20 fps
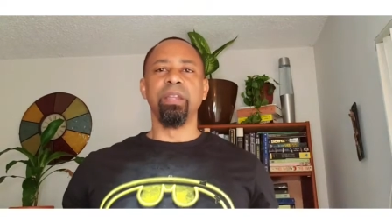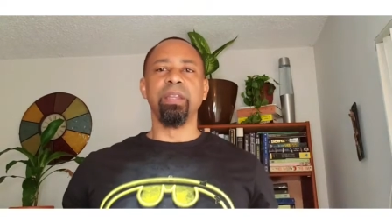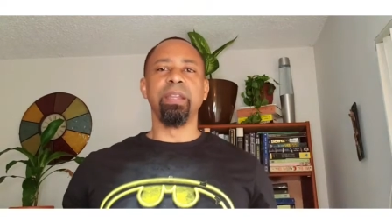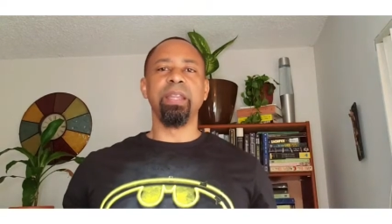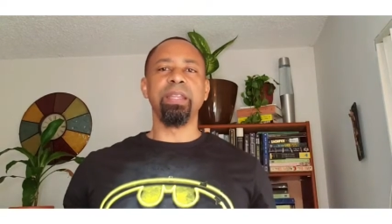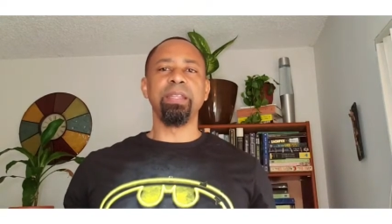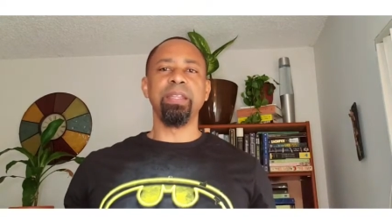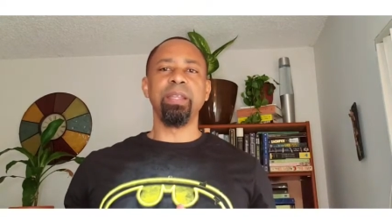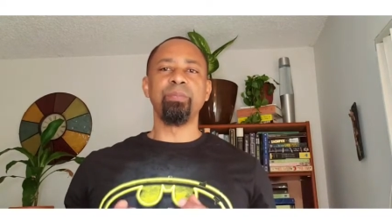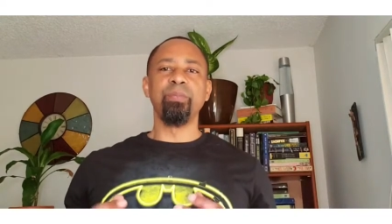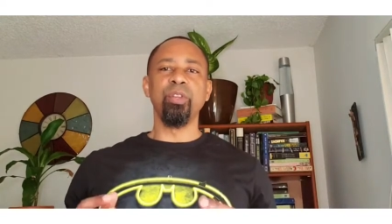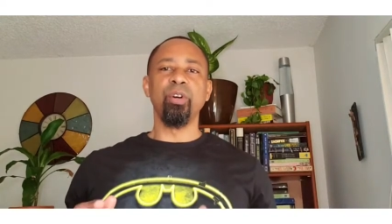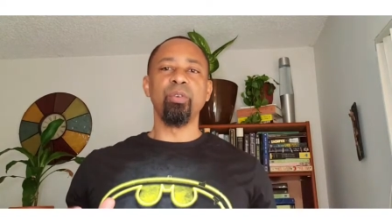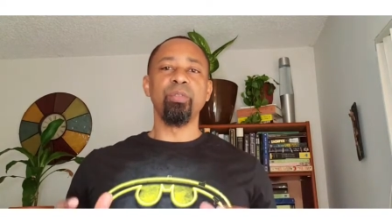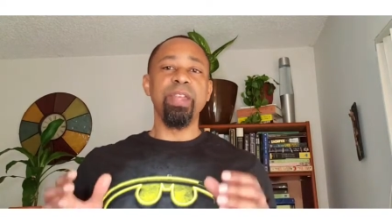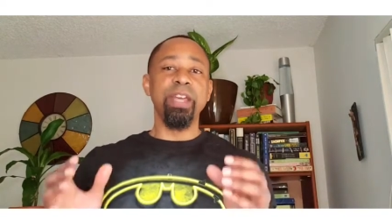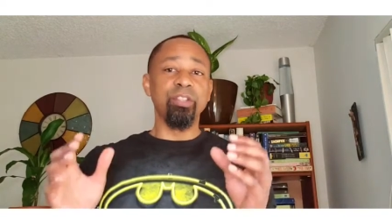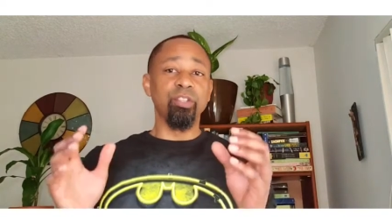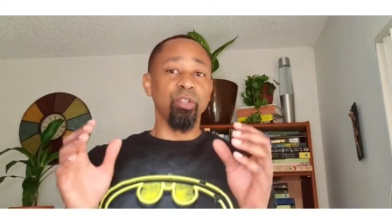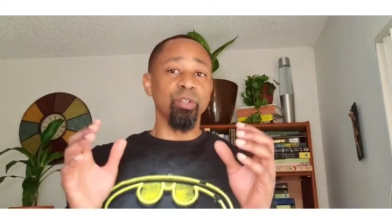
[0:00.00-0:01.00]
Let them know
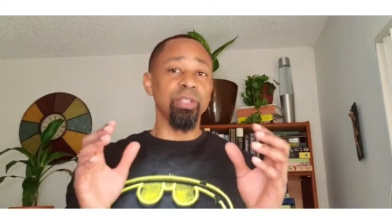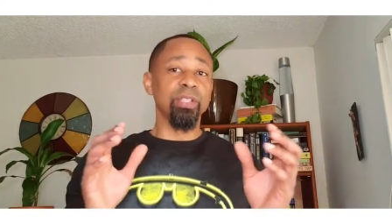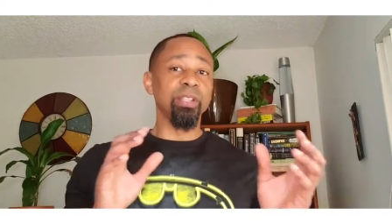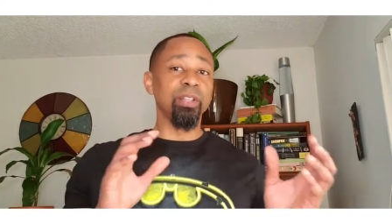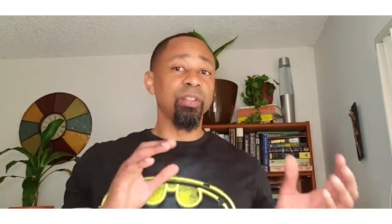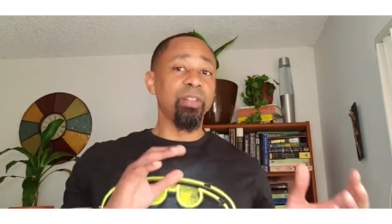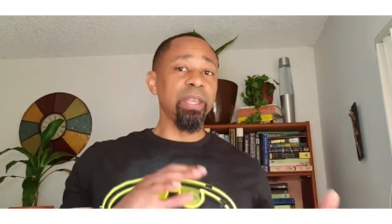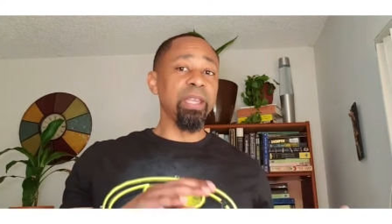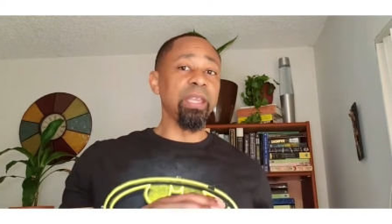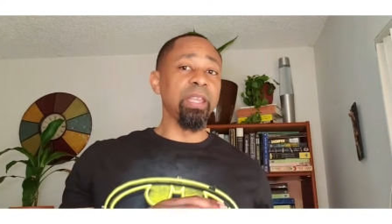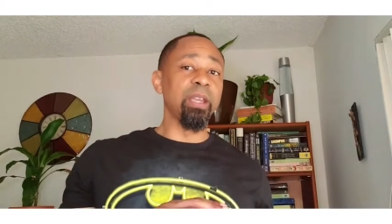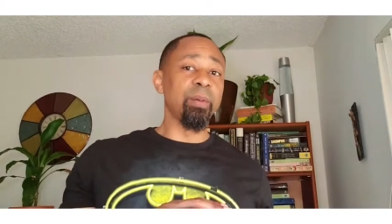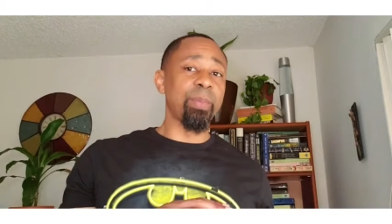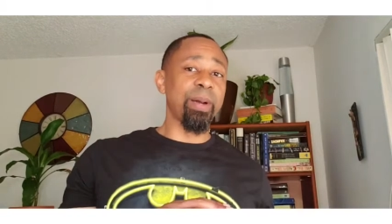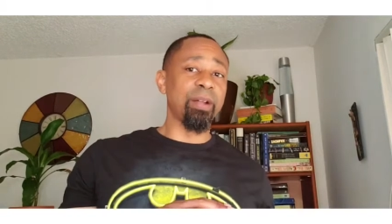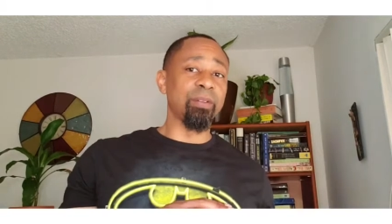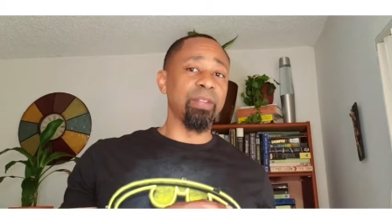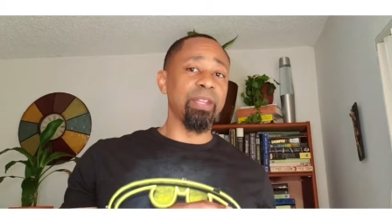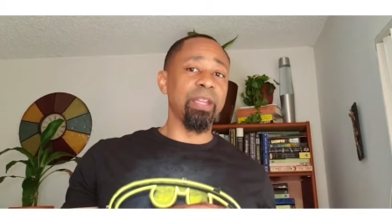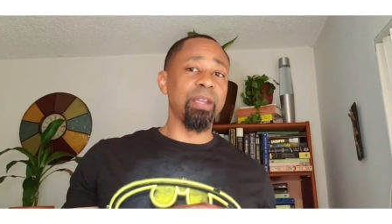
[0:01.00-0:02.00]
that you're still thinking
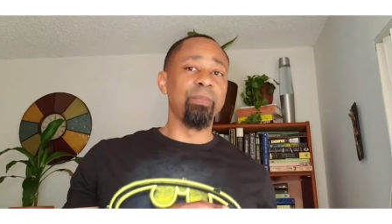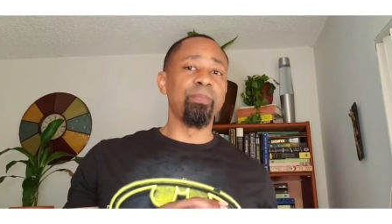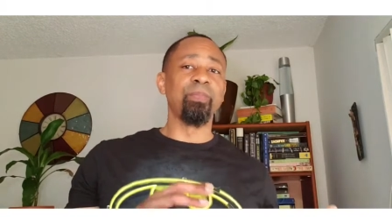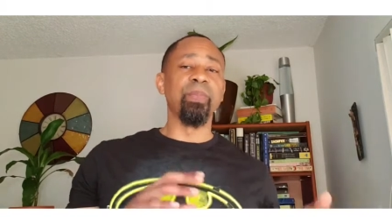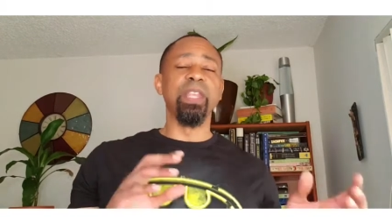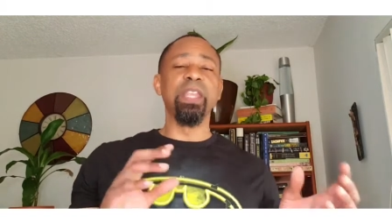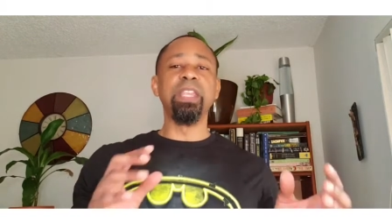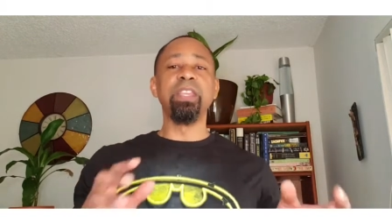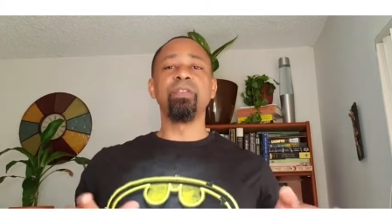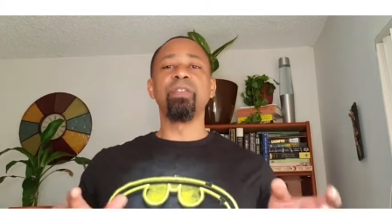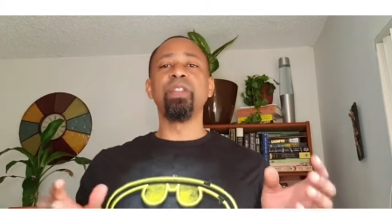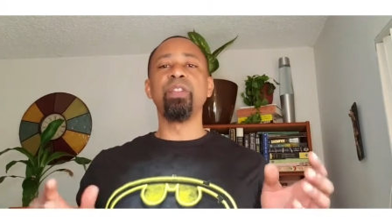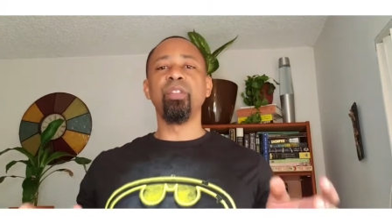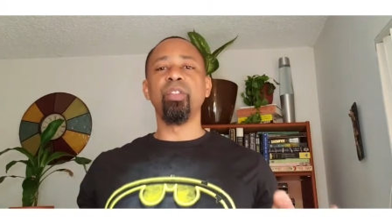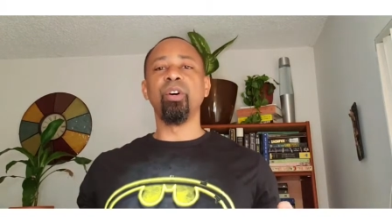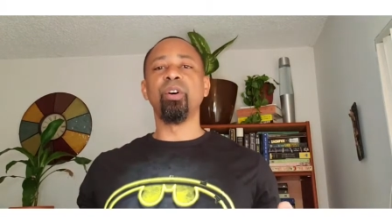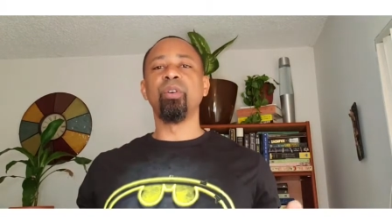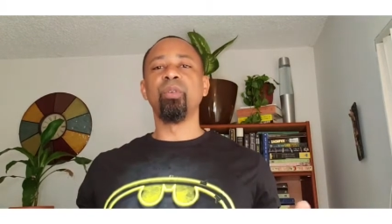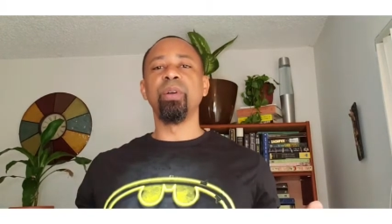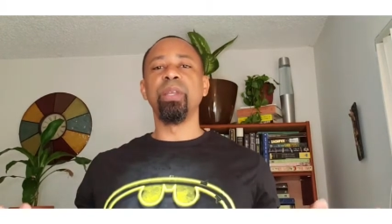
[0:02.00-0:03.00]
about them, even
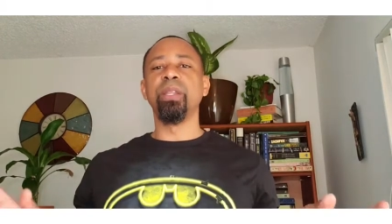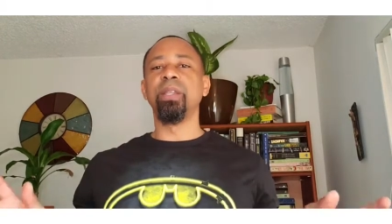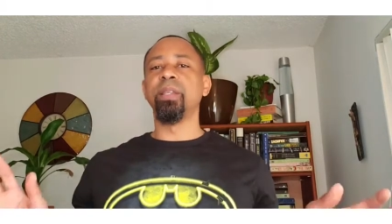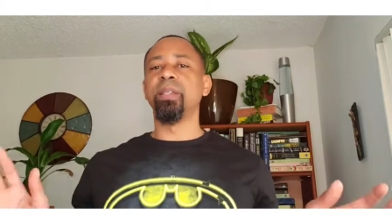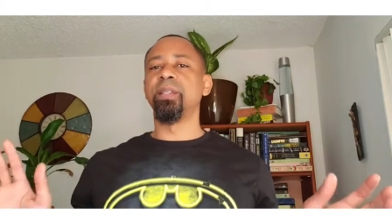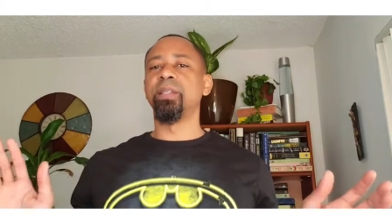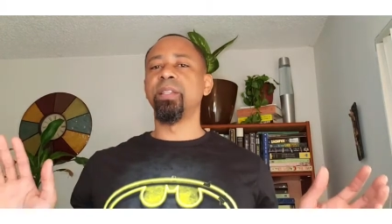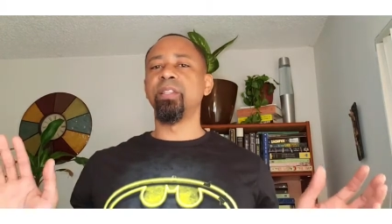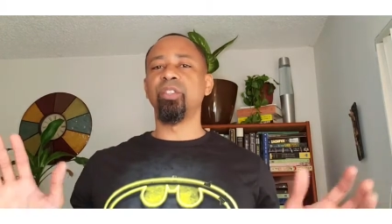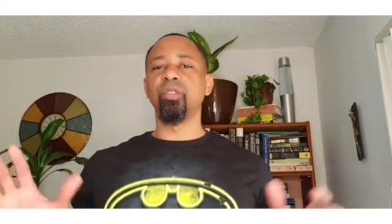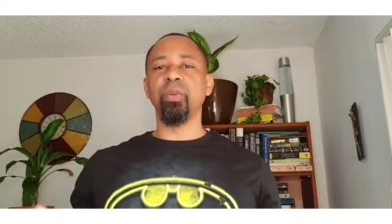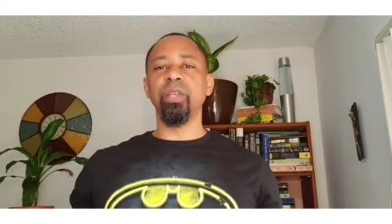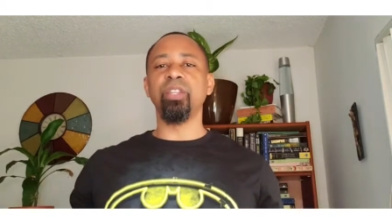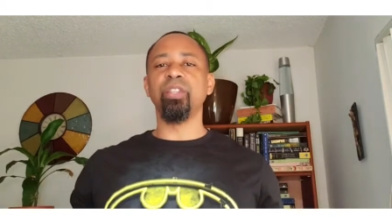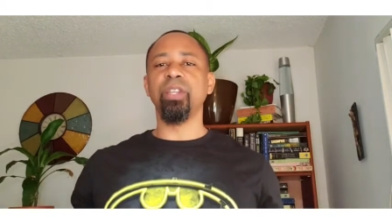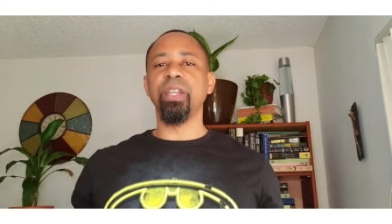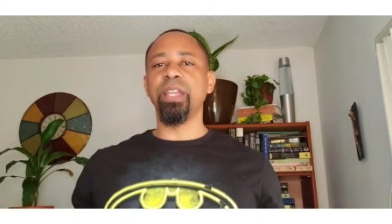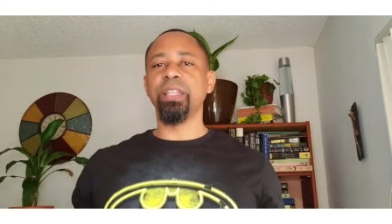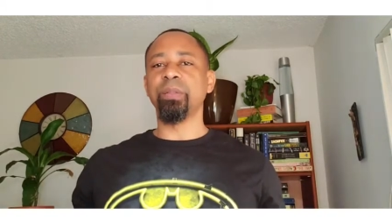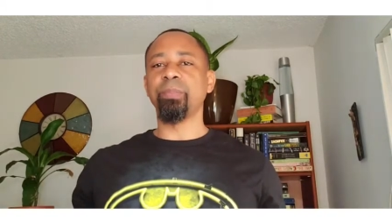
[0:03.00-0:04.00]
though the
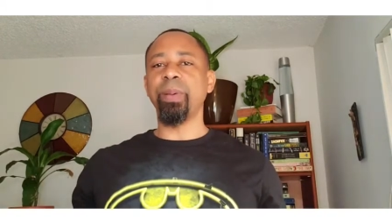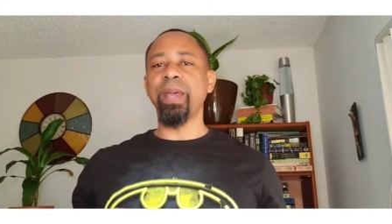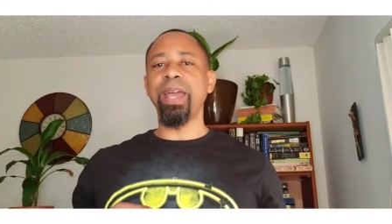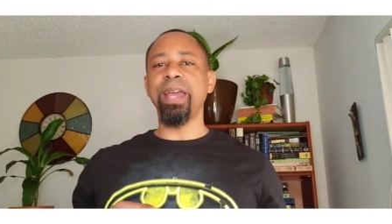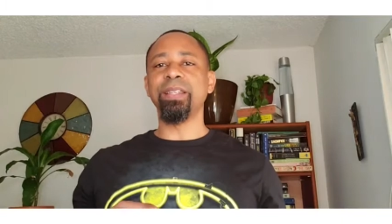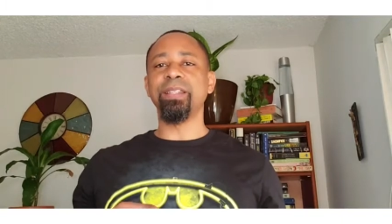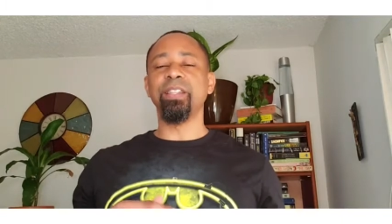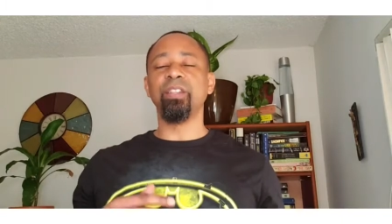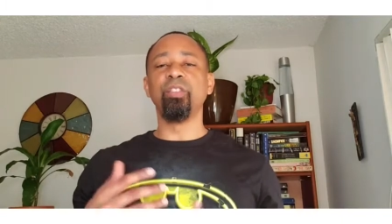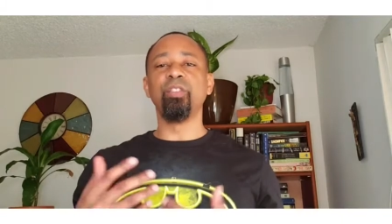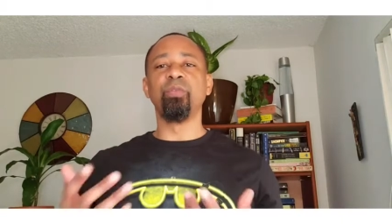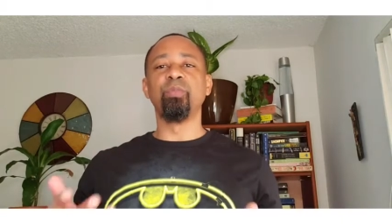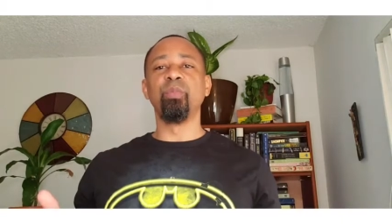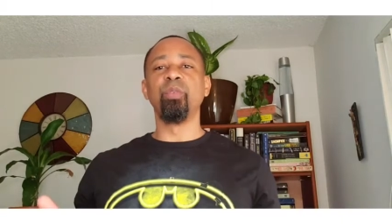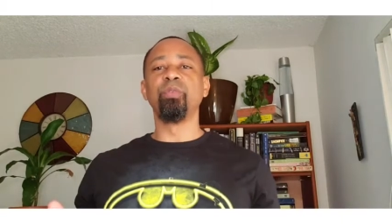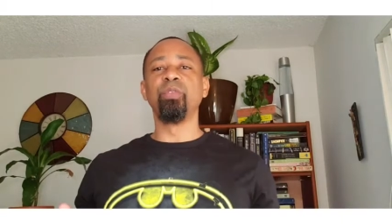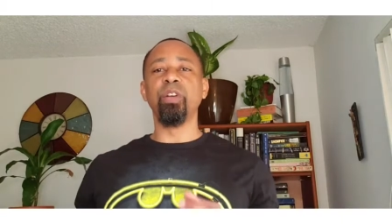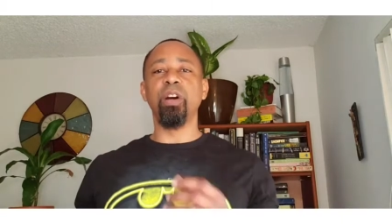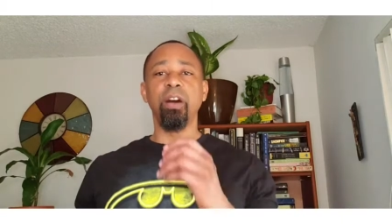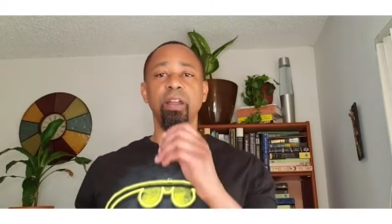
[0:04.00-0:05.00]
situation has passed and you've
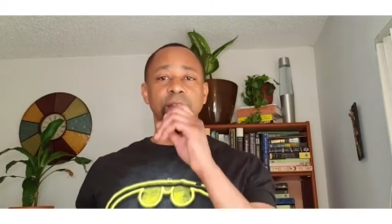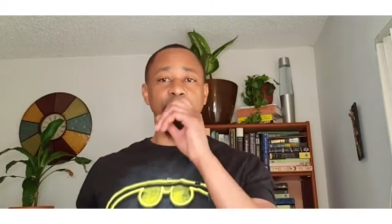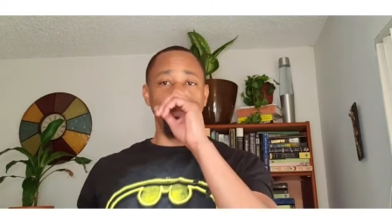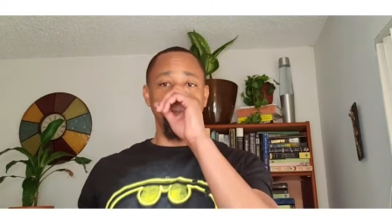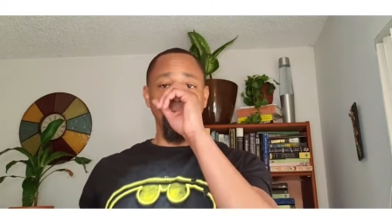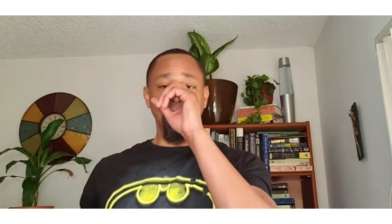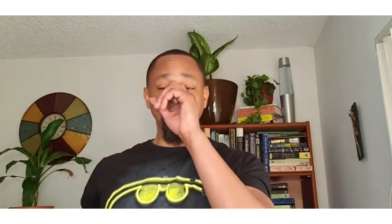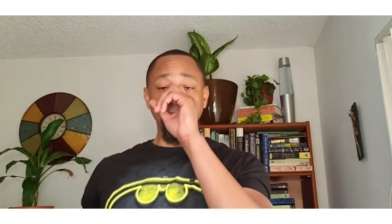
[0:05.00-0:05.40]
moved on.